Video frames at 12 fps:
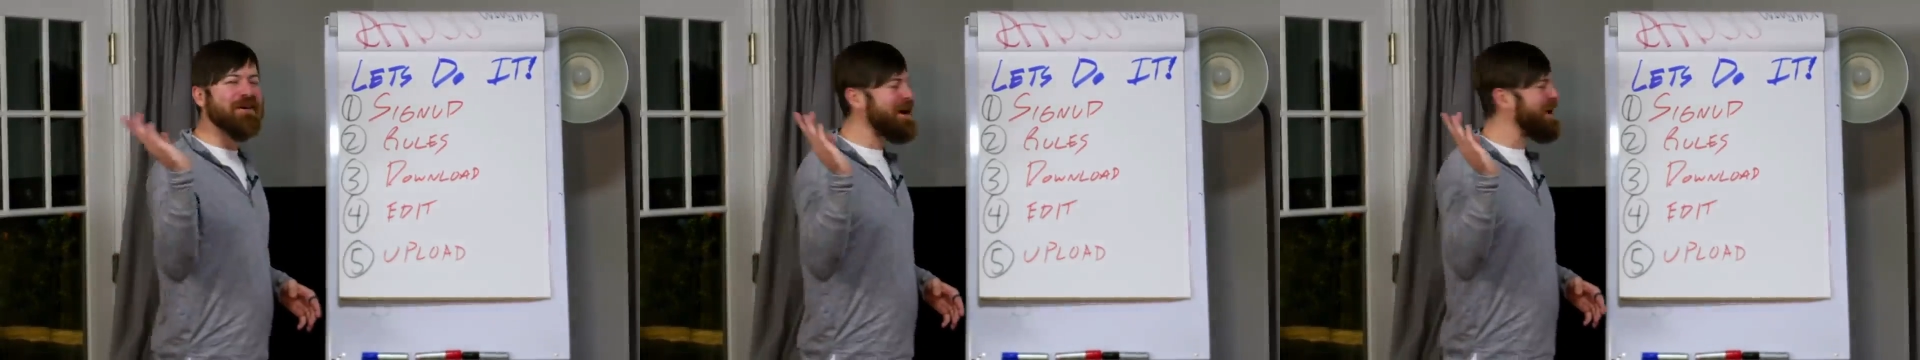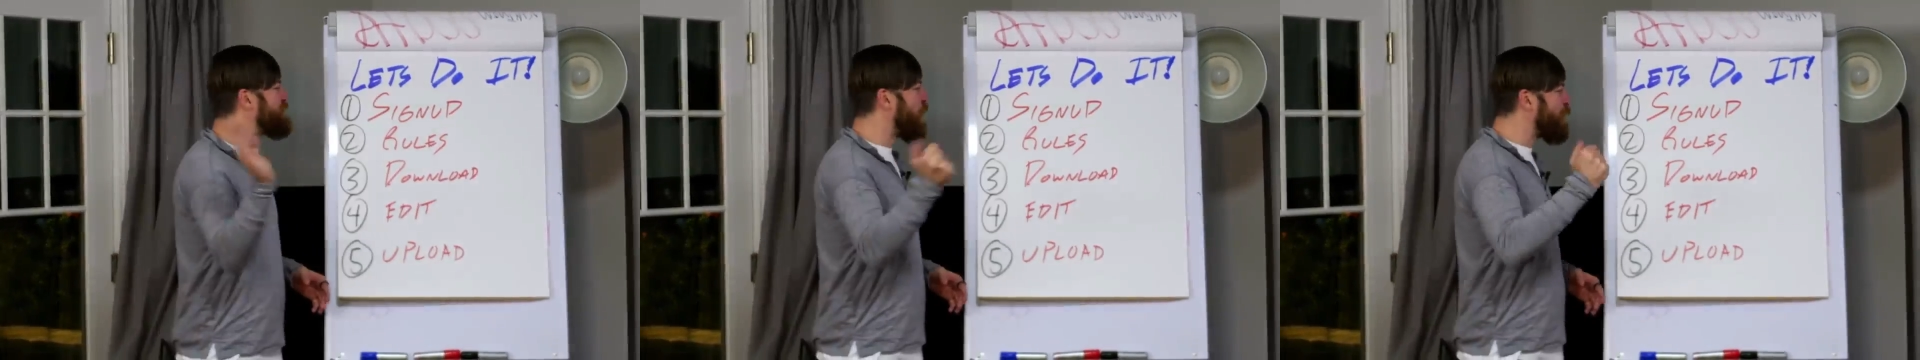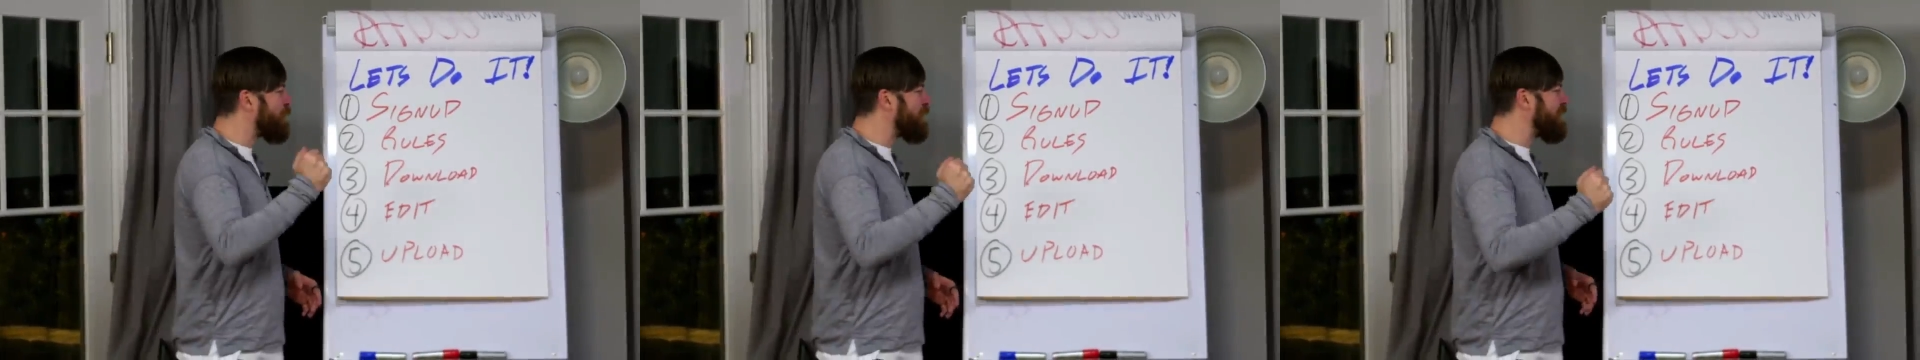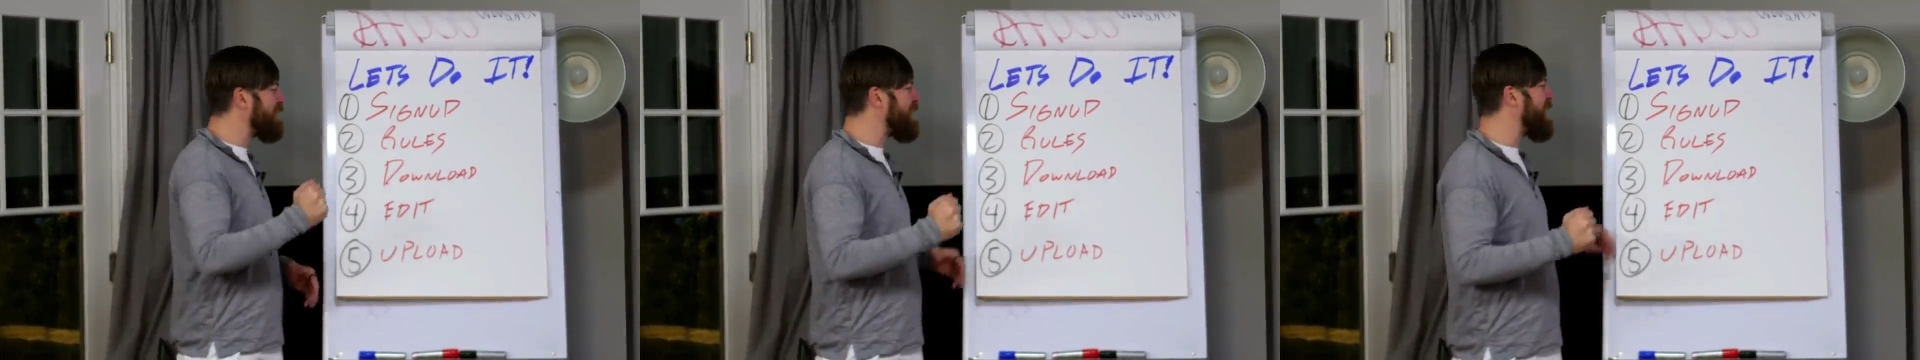way, don't
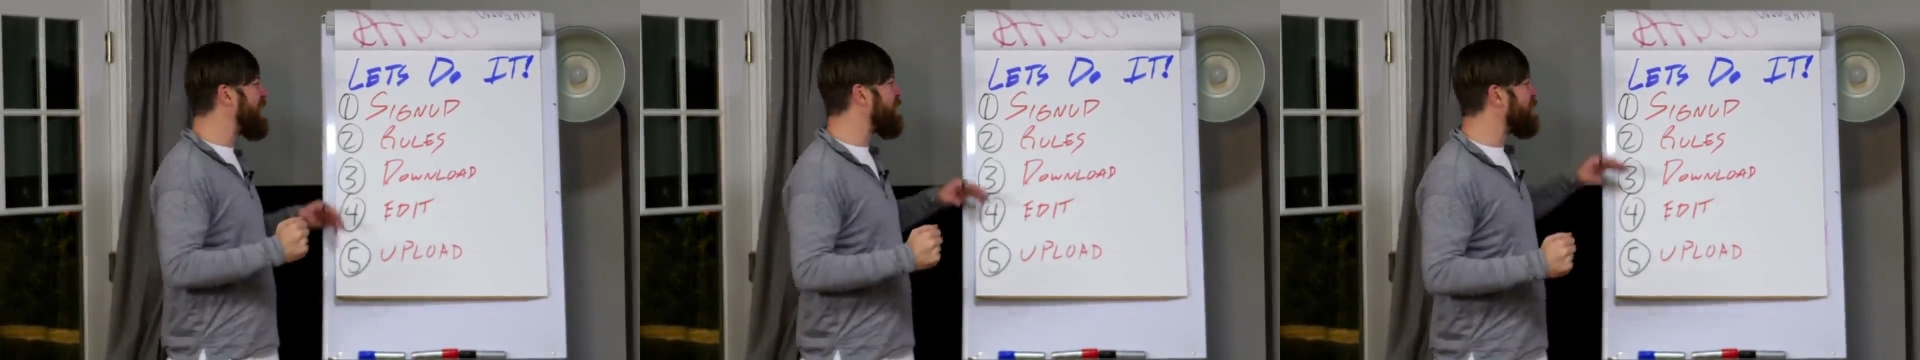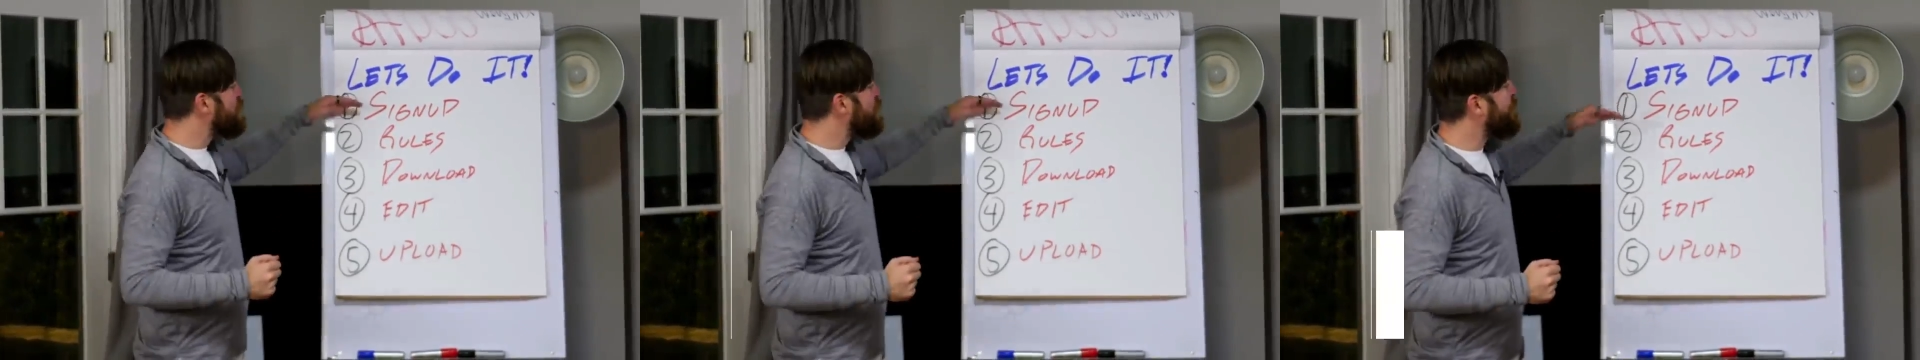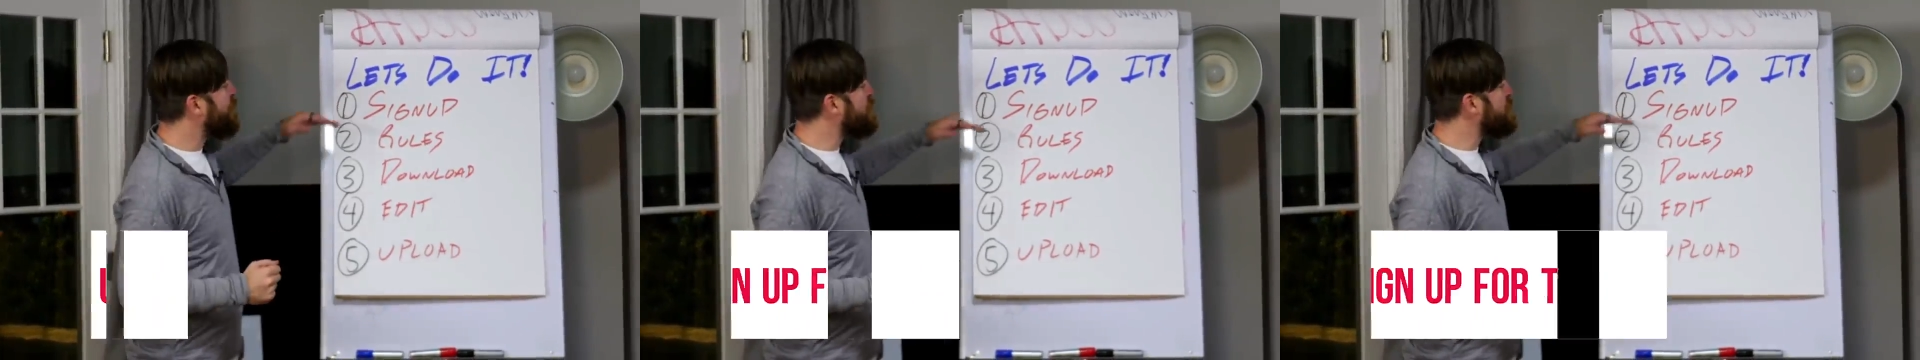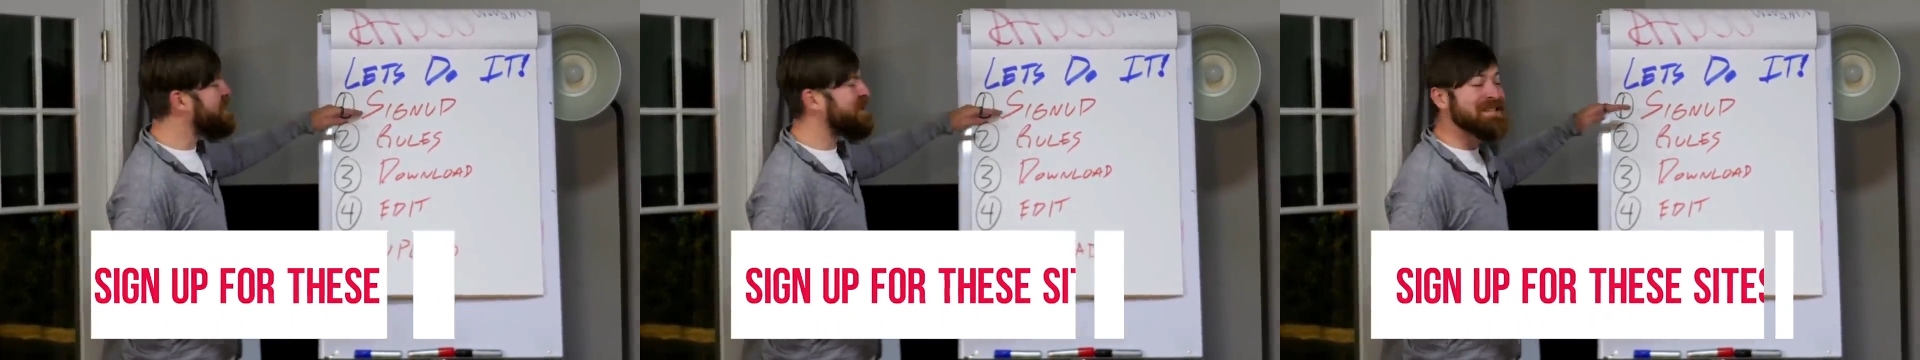really care. So the first thing